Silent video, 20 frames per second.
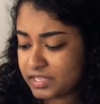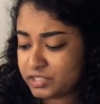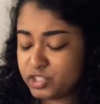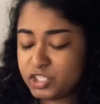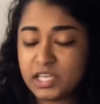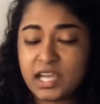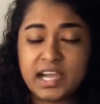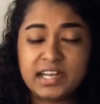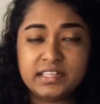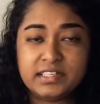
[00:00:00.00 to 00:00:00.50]

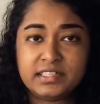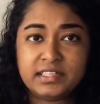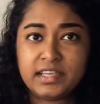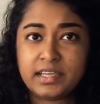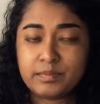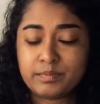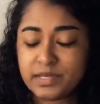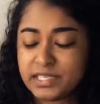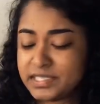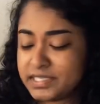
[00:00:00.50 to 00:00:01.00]
actually I
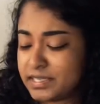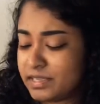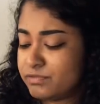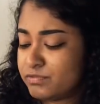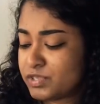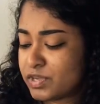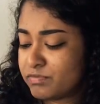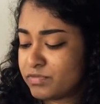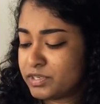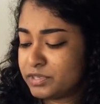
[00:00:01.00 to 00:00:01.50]
didn't get
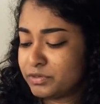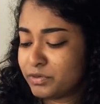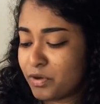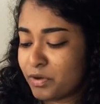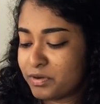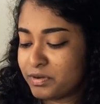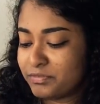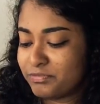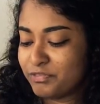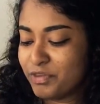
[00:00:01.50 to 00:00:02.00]
myself, someone
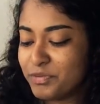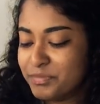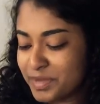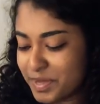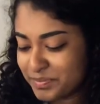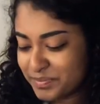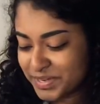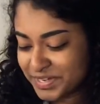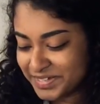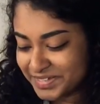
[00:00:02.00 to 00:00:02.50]
got it for
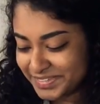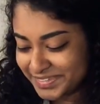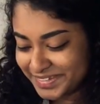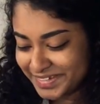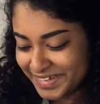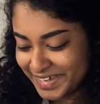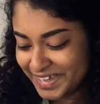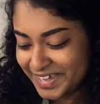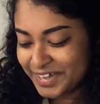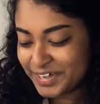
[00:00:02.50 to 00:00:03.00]
my
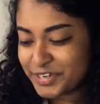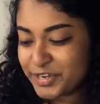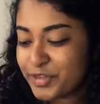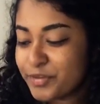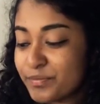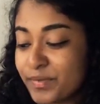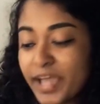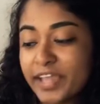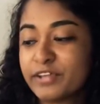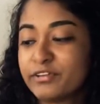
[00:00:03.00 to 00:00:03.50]
birthday, a
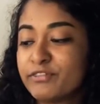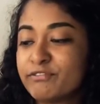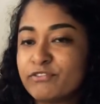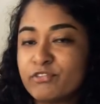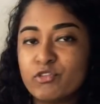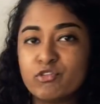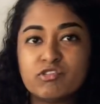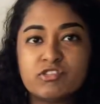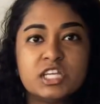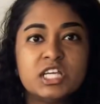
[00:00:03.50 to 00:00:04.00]
new
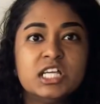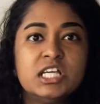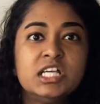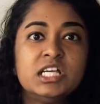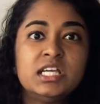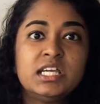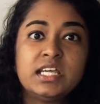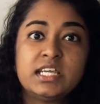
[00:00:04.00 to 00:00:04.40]
microphone.